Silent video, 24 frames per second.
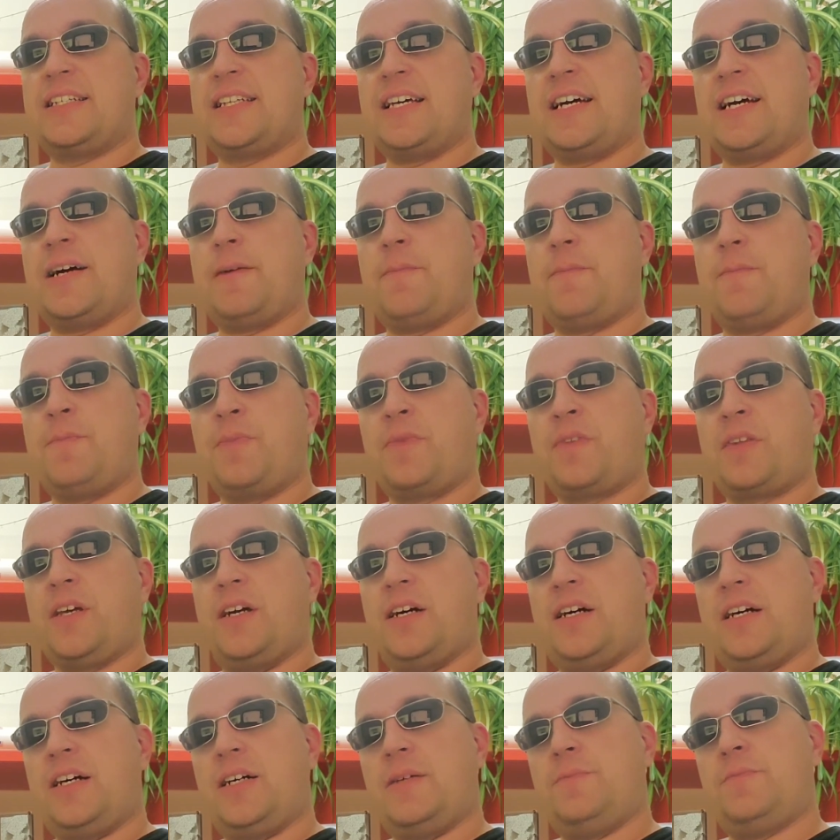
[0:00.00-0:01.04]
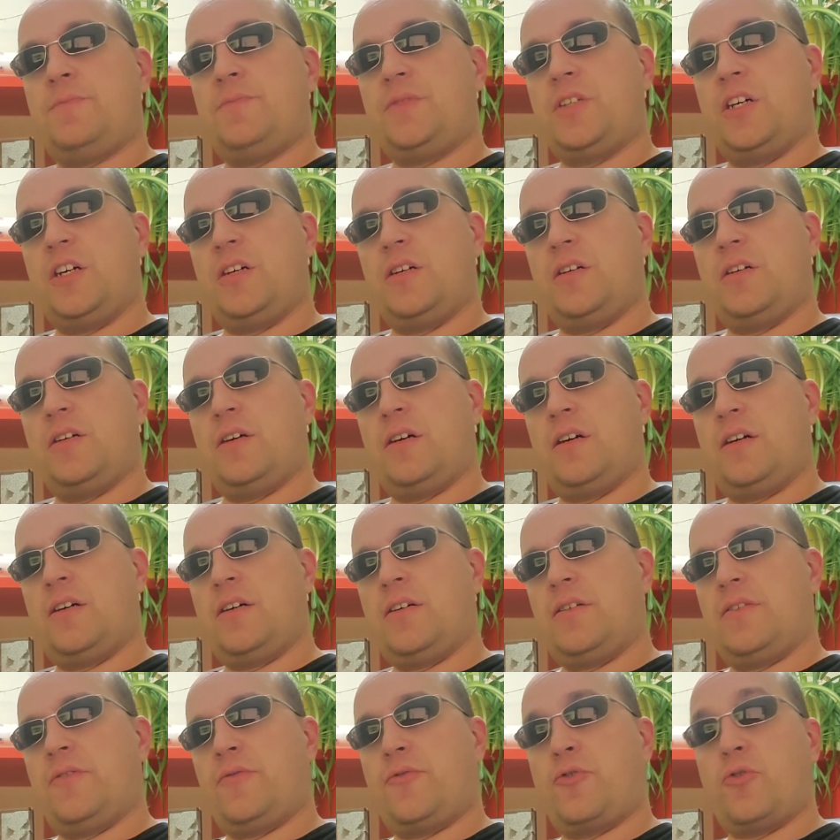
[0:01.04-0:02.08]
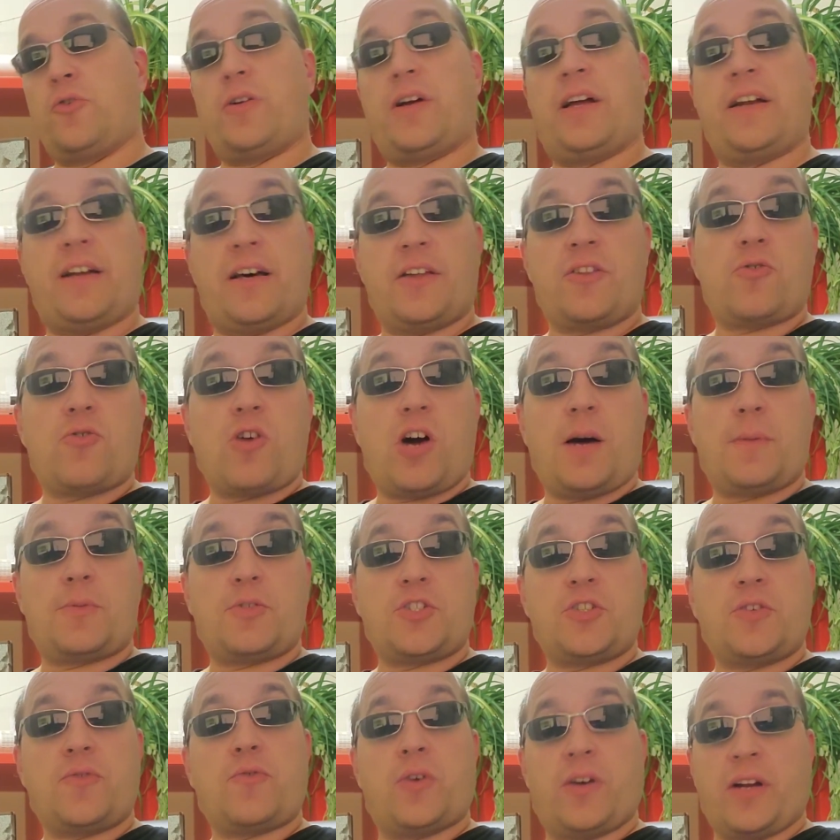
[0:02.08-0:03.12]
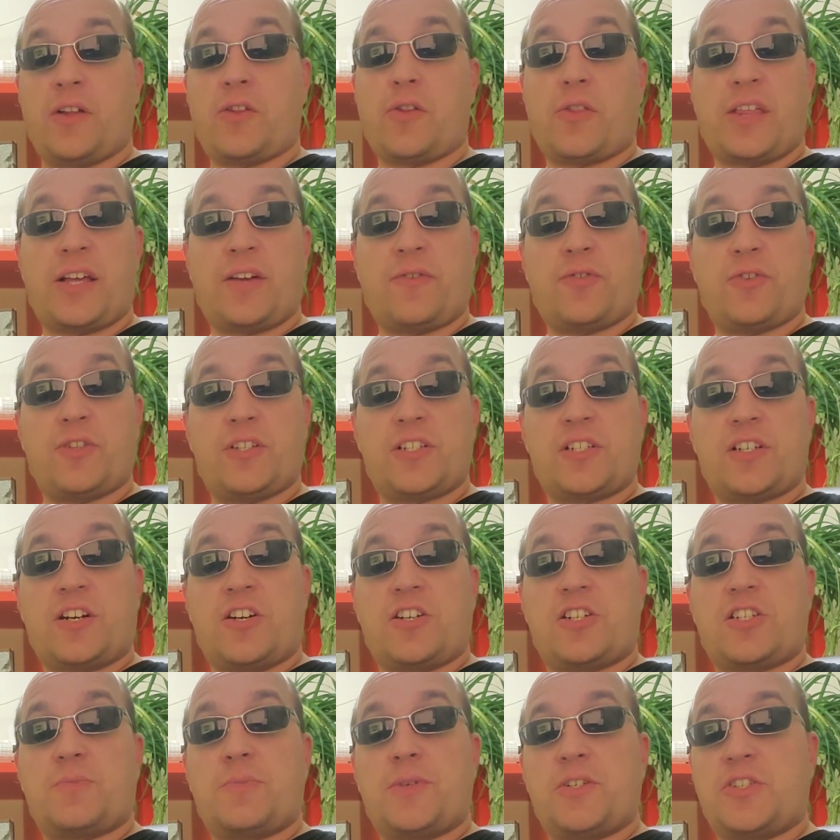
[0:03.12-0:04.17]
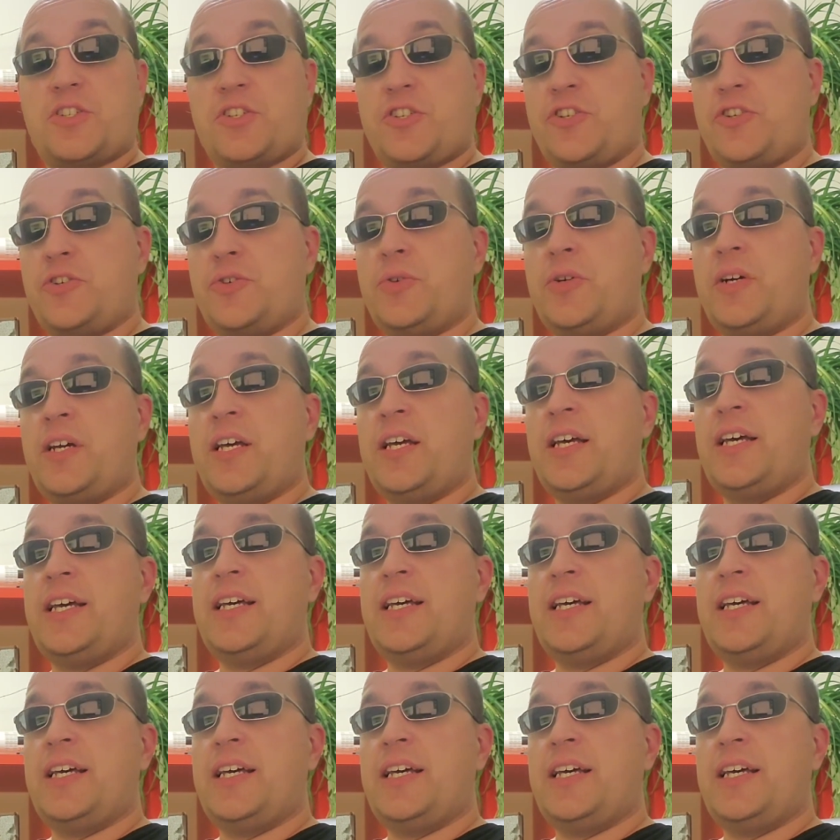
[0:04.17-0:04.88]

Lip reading: that for another thing for this car is supposed to do,